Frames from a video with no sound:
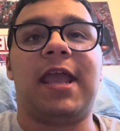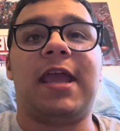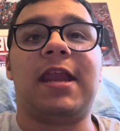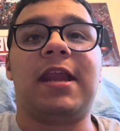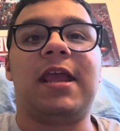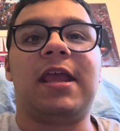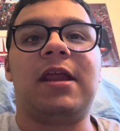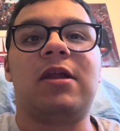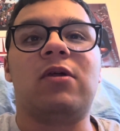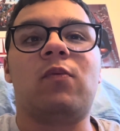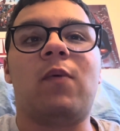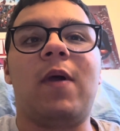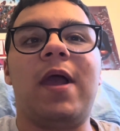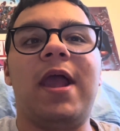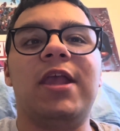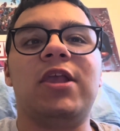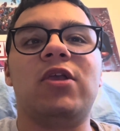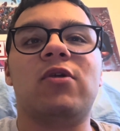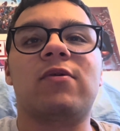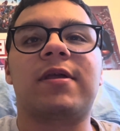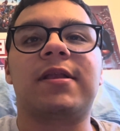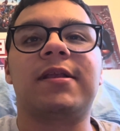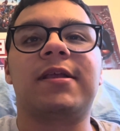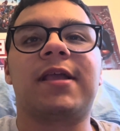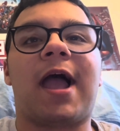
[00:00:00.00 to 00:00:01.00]
And in a way,
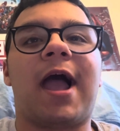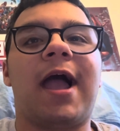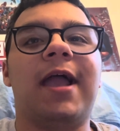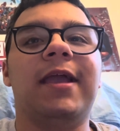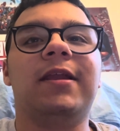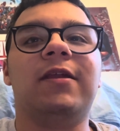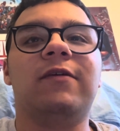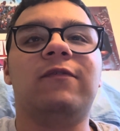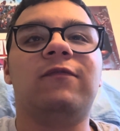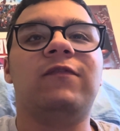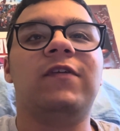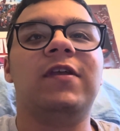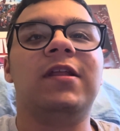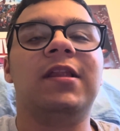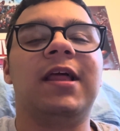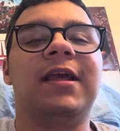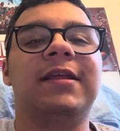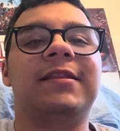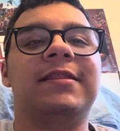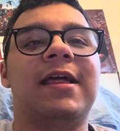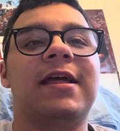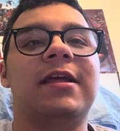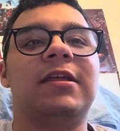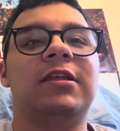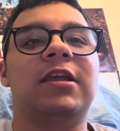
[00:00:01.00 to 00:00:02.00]
you can kind of feel
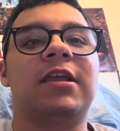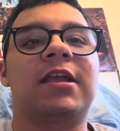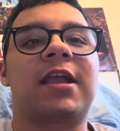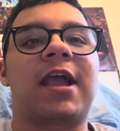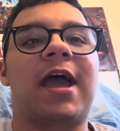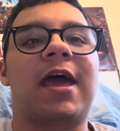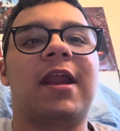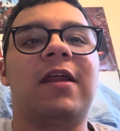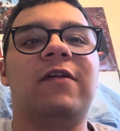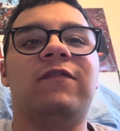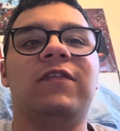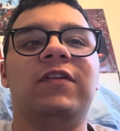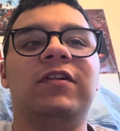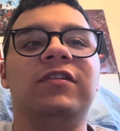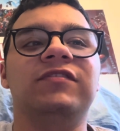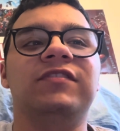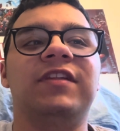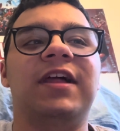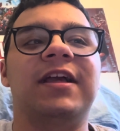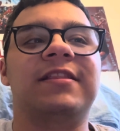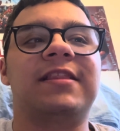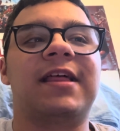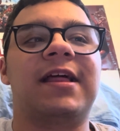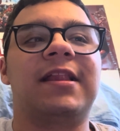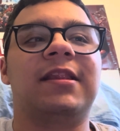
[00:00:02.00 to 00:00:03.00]
like that. It kind of feels
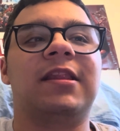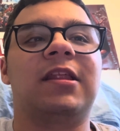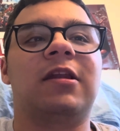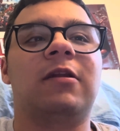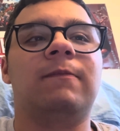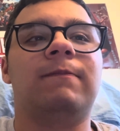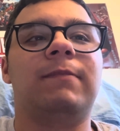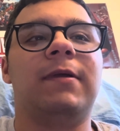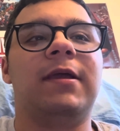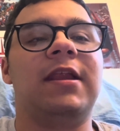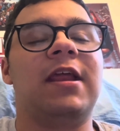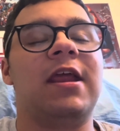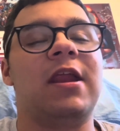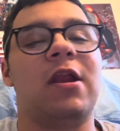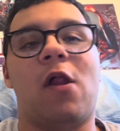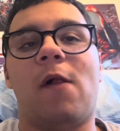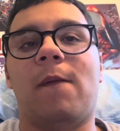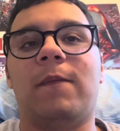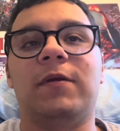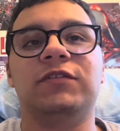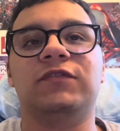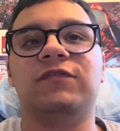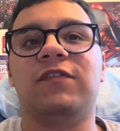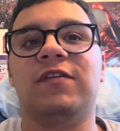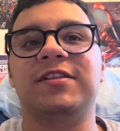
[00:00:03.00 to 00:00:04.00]
like that a little bit. It
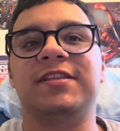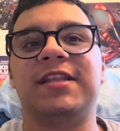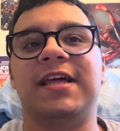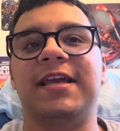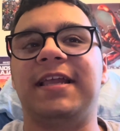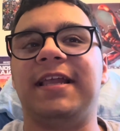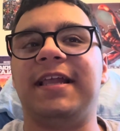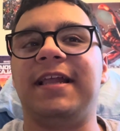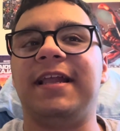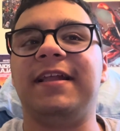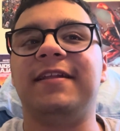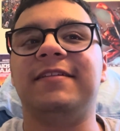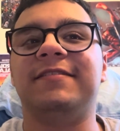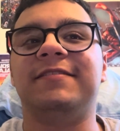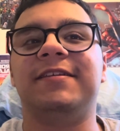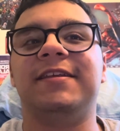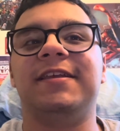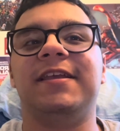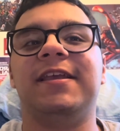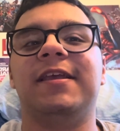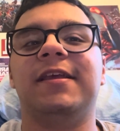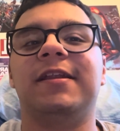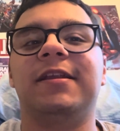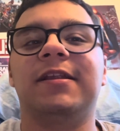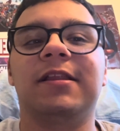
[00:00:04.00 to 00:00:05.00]
almost feels like
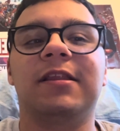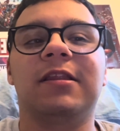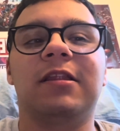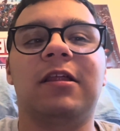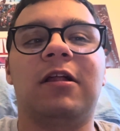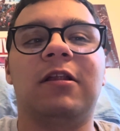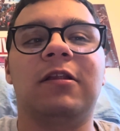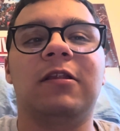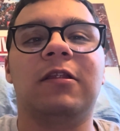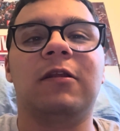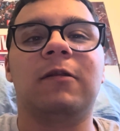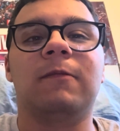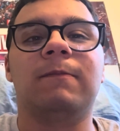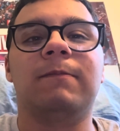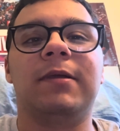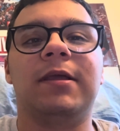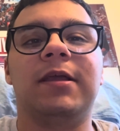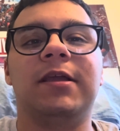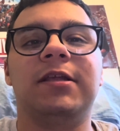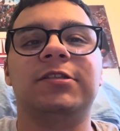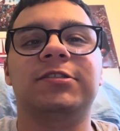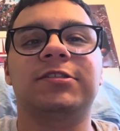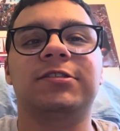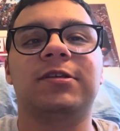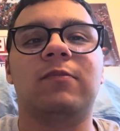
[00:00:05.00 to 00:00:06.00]
E.T. in a little
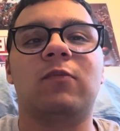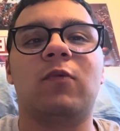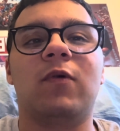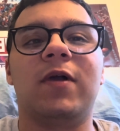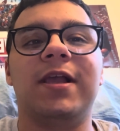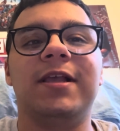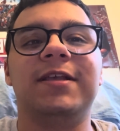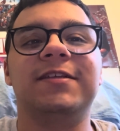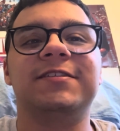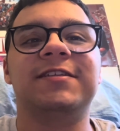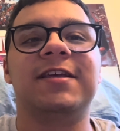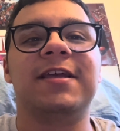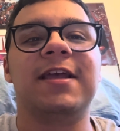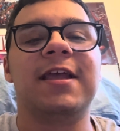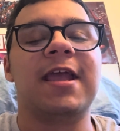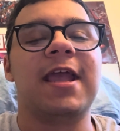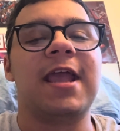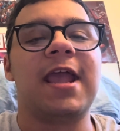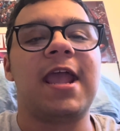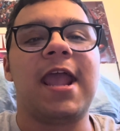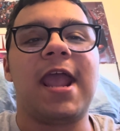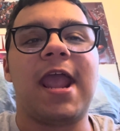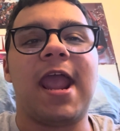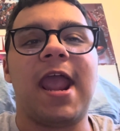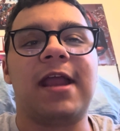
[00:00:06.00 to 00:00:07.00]
bit in some ways.
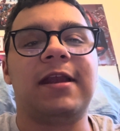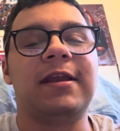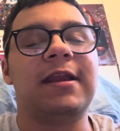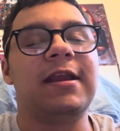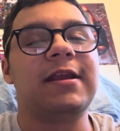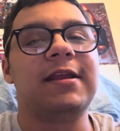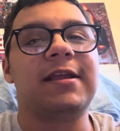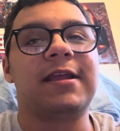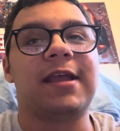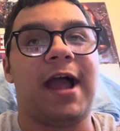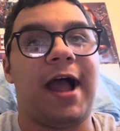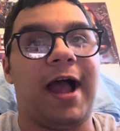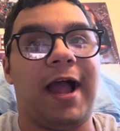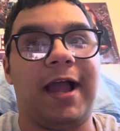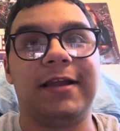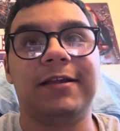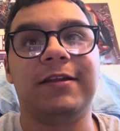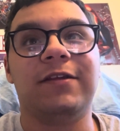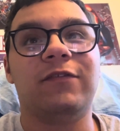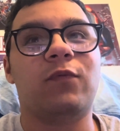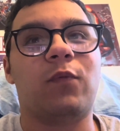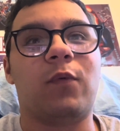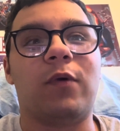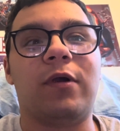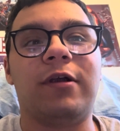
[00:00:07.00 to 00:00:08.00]
And it
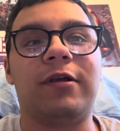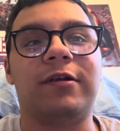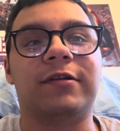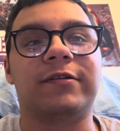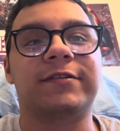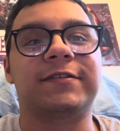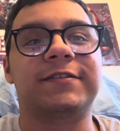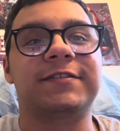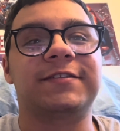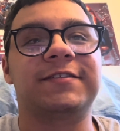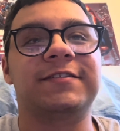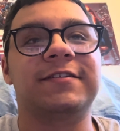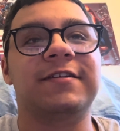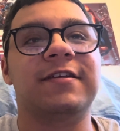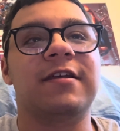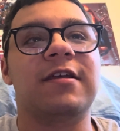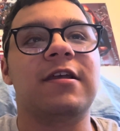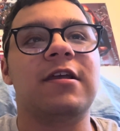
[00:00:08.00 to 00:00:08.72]
kind of works.